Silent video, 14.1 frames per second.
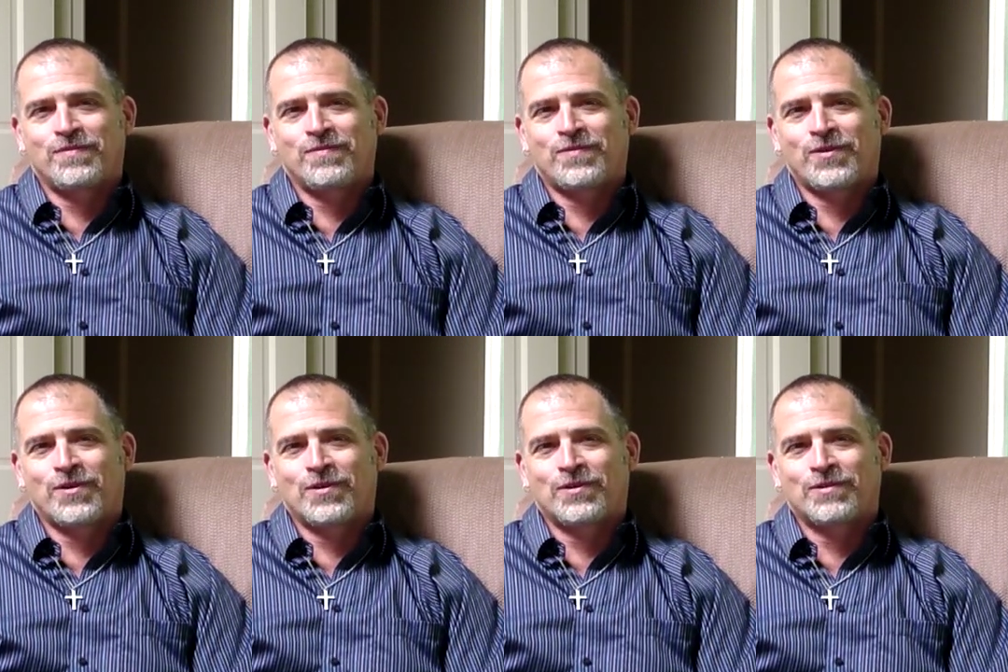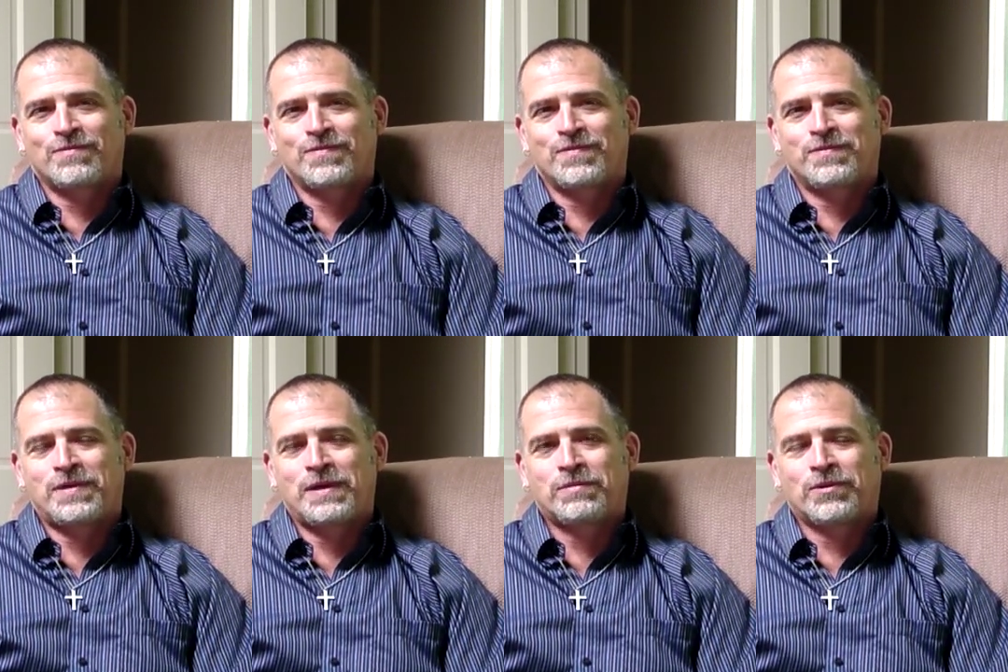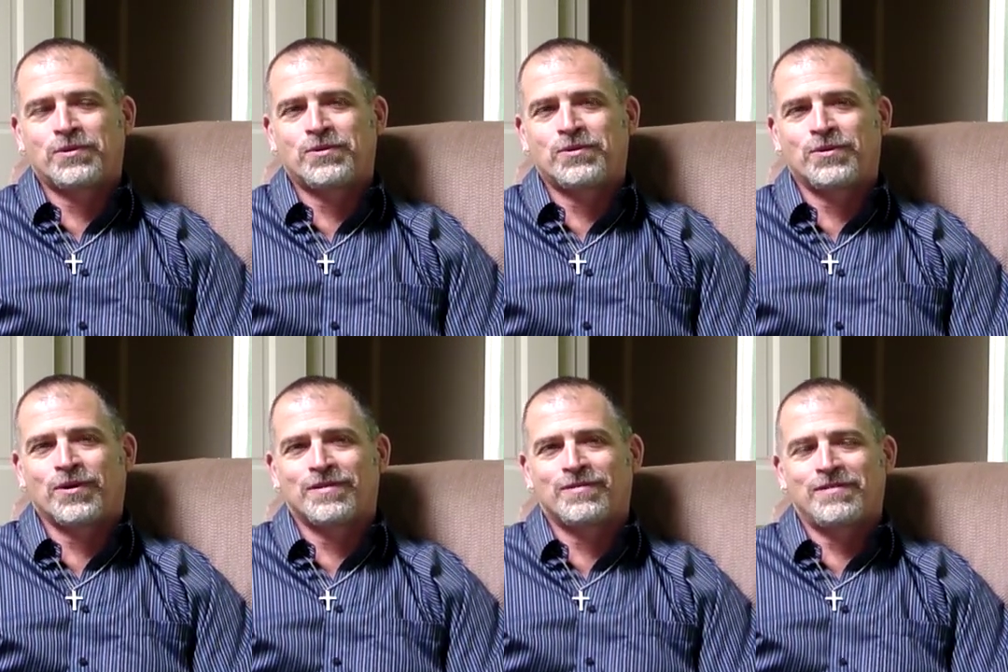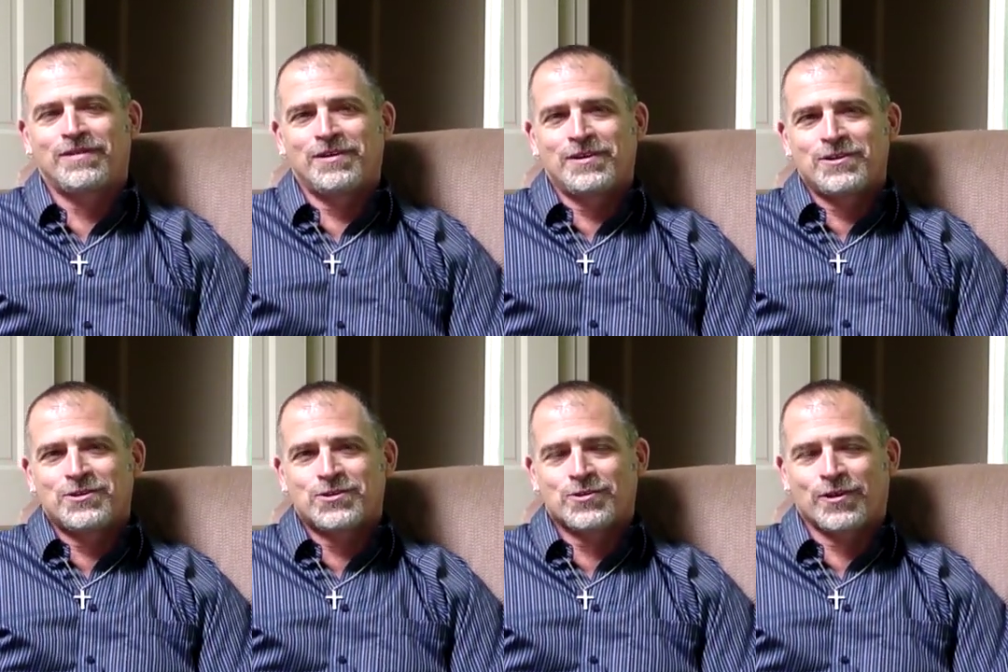for people who are
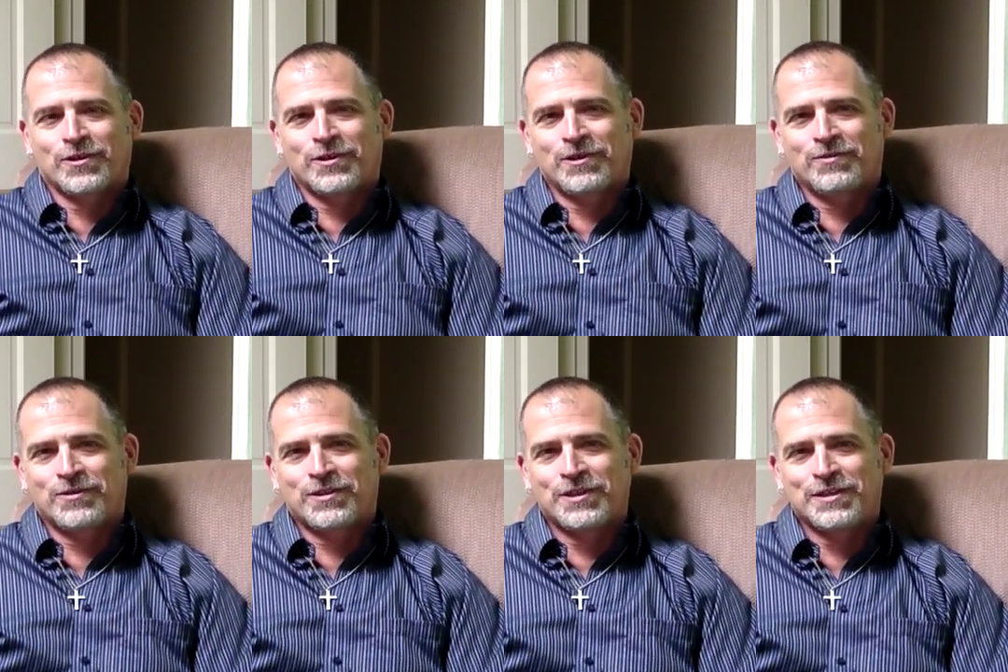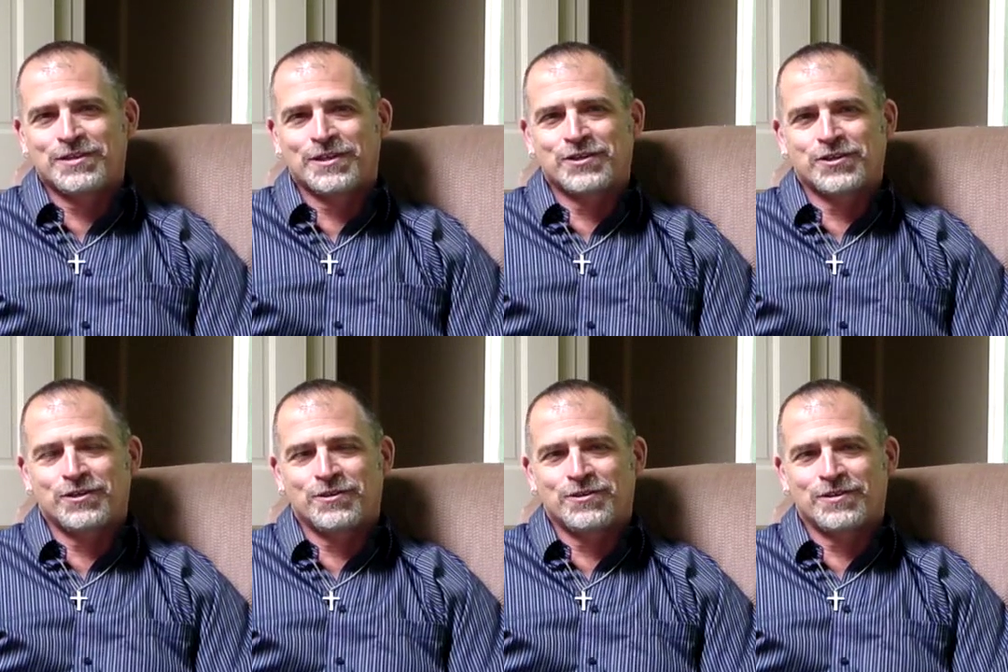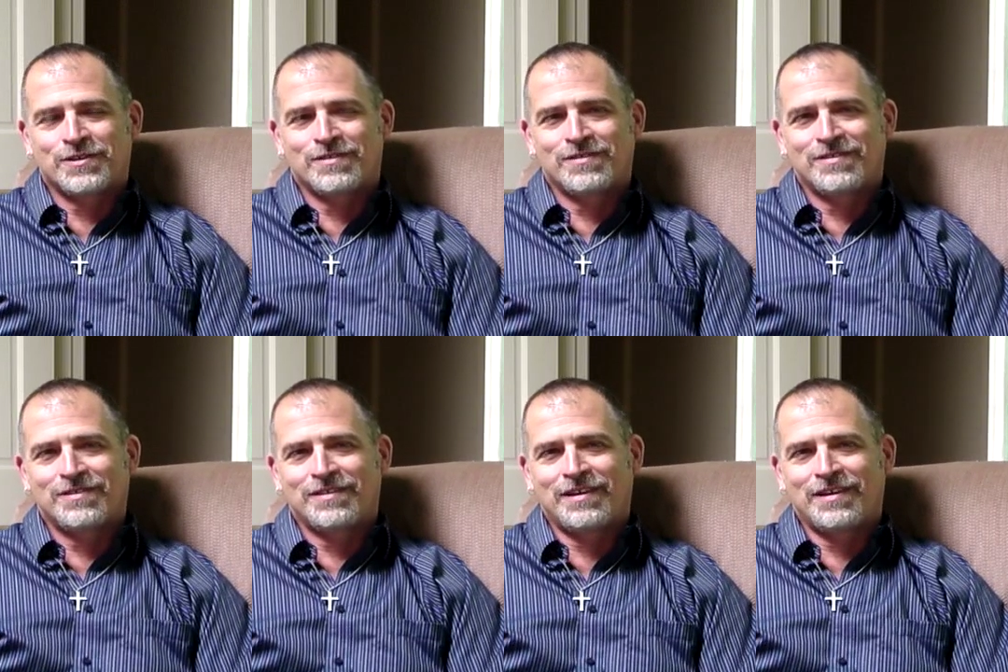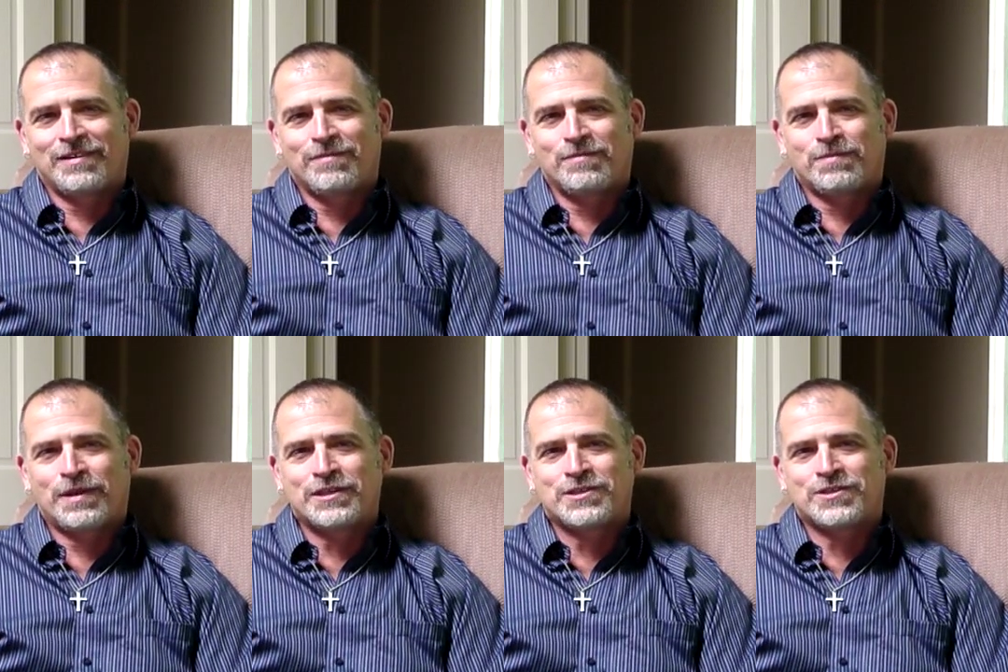struggling with these issues and, and
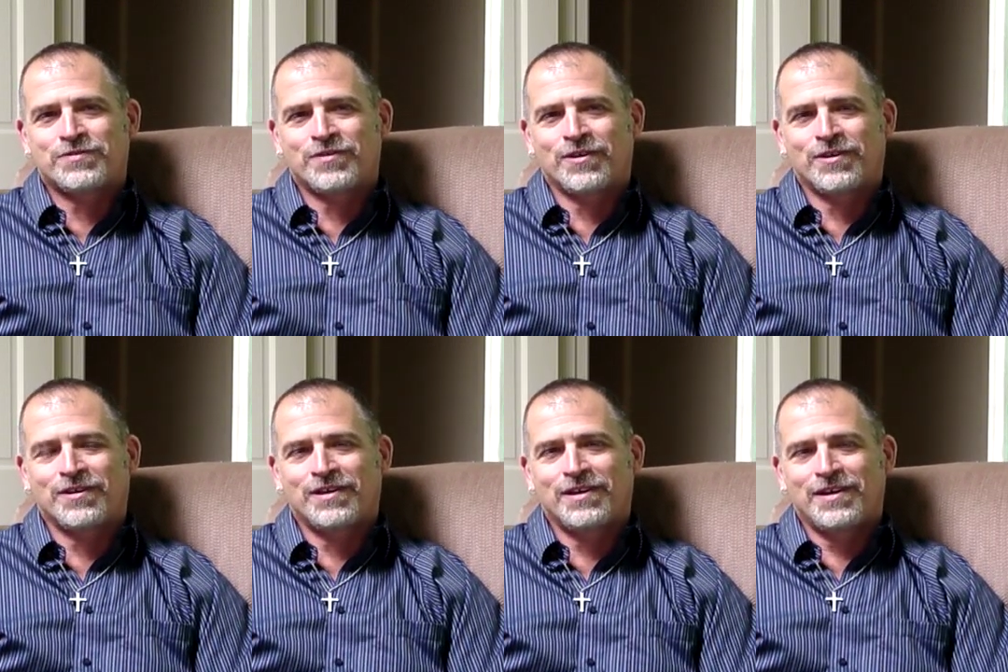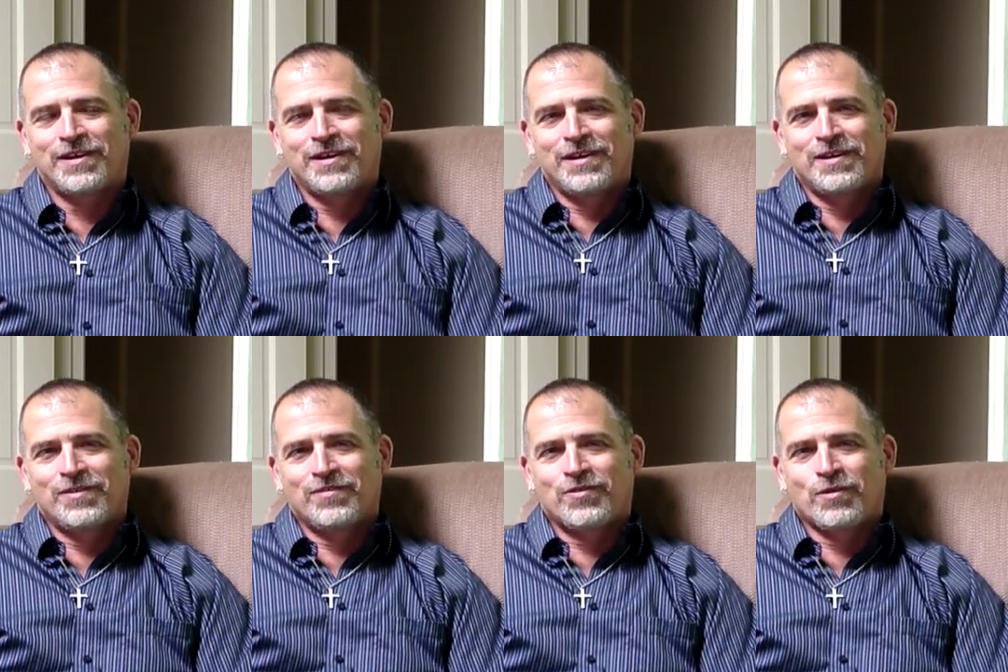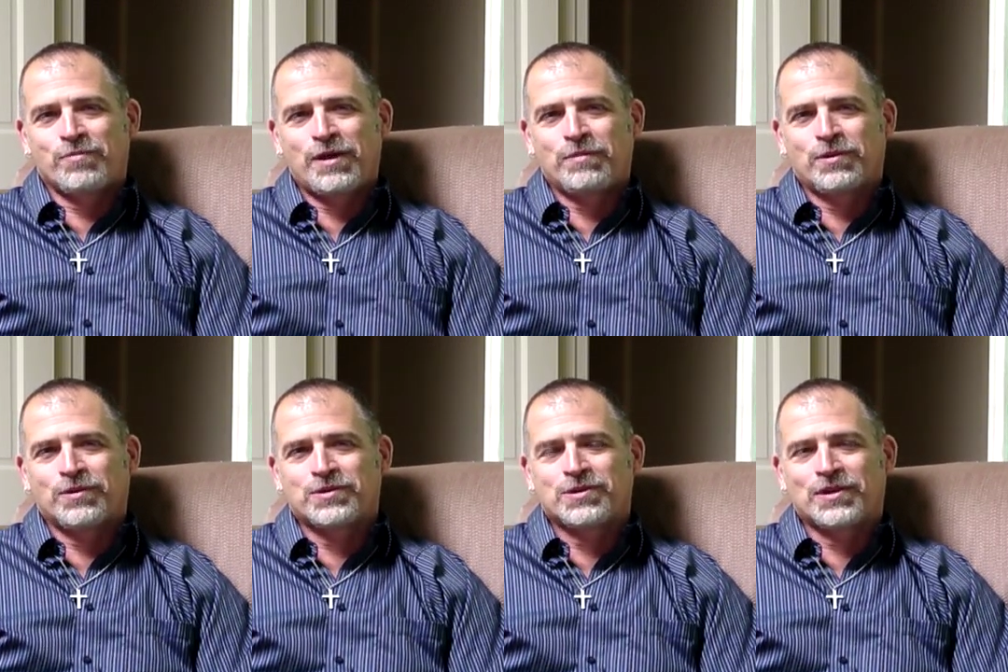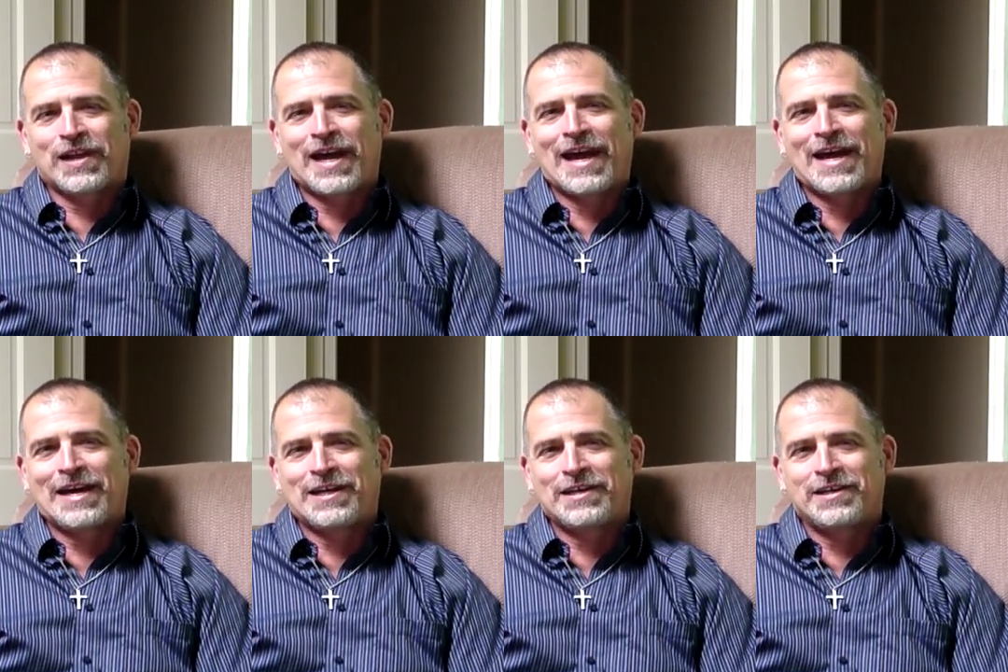places for, for people to
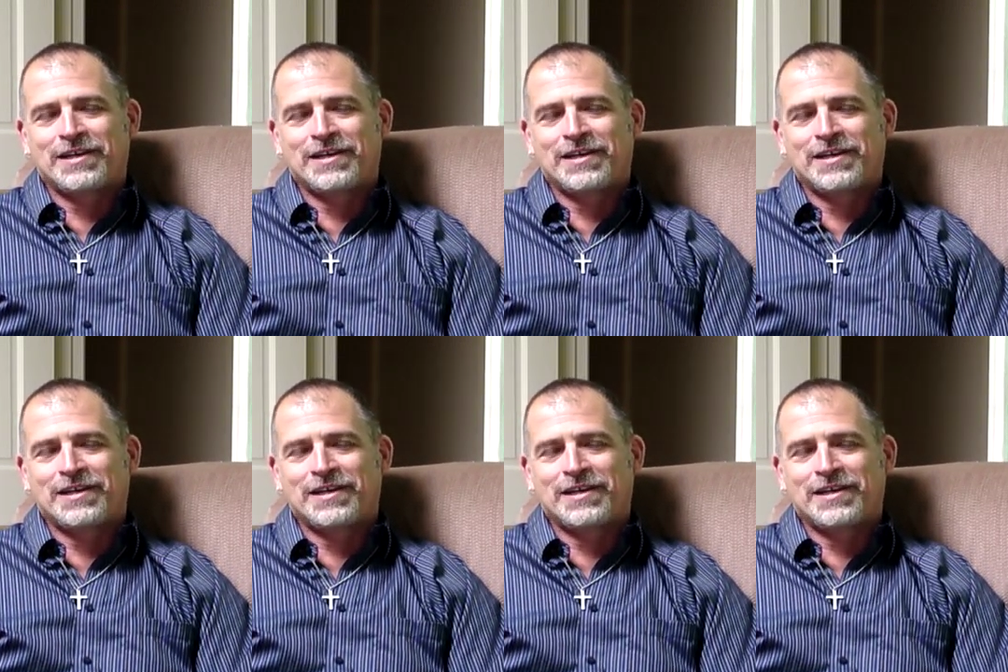land.